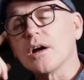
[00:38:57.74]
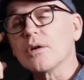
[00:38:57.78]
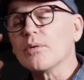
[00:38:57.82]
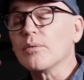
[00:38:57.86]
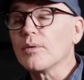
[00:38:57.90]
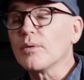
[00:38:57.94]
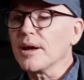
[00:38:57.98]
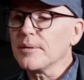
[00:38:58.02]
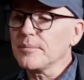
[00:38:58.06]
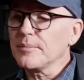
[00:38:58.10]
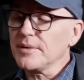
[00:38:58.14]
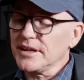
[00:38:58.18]

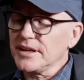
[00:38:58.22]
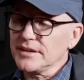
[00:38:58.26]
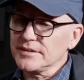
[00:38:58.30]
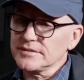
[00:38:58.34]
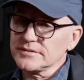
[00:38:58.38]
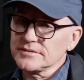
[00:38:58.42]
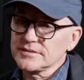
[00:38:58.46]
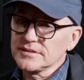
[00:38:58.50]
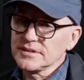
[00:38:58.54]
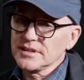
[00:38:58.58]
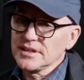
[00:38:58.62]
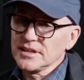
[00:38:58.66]
women,
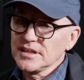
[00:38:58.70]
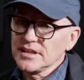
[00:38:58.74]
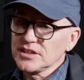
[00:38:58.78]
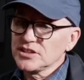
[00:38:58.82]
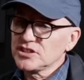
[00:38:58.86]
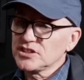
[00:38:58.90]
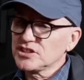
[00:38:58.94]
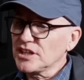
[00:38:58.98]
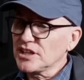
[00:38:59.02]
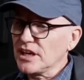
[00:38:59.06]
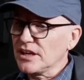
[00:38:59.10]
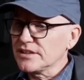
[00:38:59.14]

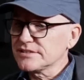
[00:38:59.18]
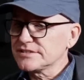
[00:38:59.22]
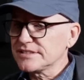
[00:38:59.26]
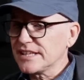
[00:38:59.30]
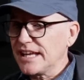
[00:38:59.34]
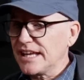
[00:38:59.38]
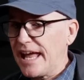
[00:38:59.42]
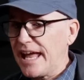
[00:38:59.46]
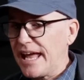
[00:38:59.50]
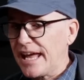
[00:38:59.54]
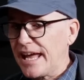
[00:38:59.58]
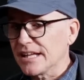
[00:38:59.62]
Chelsea
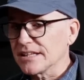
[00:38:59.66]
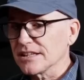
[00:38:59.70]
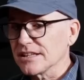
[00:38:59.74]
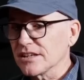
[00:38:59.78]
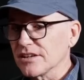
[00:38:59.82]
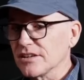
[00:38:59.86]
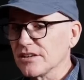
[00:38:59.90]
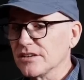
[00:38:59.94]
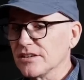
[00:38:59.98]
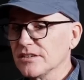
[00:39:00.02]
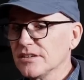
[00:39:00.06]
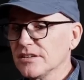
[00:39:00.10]

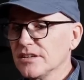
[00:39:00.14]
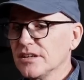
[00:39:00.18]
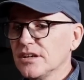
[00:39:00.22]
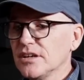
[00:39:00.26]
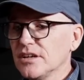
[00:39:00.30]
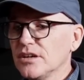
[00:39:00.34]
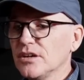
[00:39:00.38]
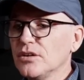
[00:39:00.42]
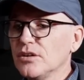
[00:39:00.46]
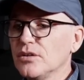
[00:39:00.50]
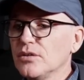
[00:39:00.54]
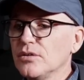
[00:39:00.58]
Handler,
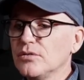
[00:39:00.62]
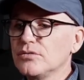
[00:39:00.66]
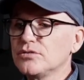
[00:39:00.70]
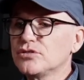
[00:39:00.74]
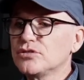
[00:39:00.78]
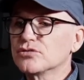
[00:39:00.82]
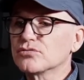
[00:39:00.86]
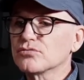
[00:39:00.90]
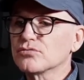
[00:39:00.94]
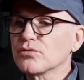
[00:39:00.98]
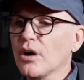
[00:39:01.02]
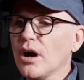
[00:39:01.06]
who
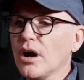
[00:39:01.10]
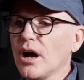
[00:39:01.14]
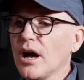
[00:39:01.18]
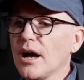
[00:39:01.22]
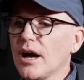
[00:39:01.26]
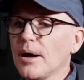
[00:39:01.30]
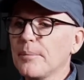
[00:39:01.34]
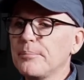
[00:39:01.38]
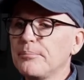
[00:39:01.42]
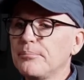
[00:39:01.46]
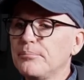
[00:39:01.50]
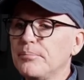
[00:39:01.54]
draw
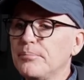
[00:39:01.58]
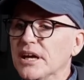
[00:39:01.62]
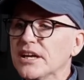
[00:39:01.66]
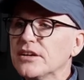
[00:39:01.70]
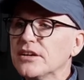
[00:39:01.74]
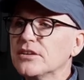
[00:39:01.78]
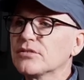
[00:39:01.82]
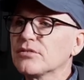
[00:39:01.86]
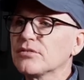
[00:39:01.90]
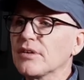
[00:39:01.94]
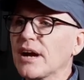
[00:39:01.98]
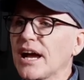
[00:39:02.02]
big
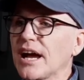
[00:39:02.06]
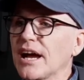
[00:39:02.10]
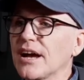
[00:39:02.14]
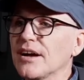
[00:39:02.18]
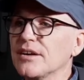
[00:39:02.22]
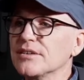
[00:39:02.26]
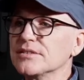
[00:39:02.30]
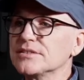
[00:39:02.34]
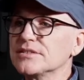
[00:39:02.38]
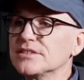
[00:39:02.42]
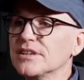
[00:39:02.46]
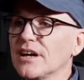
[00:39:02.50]

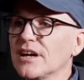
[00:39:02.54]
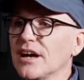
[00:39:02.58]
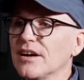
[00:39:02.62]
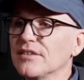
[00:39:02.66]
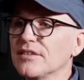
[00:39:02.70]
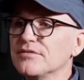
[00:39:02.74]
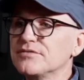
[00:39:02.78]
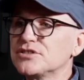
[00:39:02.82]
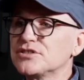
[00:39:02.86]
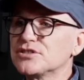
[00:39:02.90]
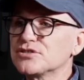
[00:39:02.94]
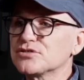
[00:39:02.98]
crowds of
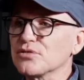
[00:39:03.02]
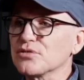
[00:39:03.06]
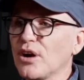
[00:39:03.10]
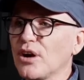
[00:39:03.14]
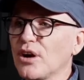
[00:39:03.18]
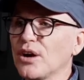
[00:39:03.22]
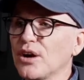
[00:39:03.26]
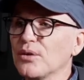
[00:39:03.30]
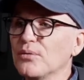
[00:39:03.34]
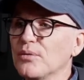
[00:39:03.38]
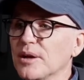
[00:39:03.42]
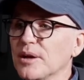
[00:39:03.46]

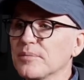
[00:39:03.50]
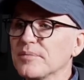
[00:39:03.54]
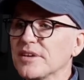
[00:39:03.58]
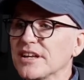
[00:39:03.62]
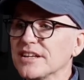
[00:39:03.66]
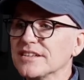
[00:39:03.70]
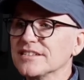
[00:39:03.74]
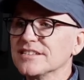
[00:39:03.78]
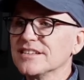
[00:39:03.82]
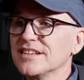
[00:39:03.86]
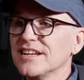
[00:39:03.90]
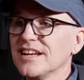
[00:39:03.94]
strong women.
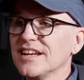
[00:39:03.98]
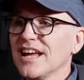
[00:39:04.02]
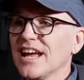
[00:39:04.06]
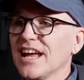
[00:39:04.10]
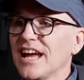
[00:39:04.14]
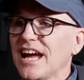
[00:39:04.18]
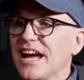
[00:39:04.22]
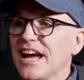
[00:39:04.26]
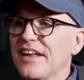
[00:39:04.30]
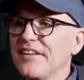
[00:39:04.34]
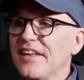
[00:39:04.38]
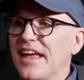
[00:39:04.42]

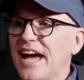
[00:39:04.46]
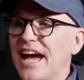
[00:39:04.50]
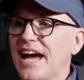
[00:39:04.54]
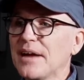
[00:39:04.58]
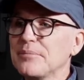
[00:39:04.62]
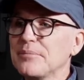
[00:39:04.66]
And that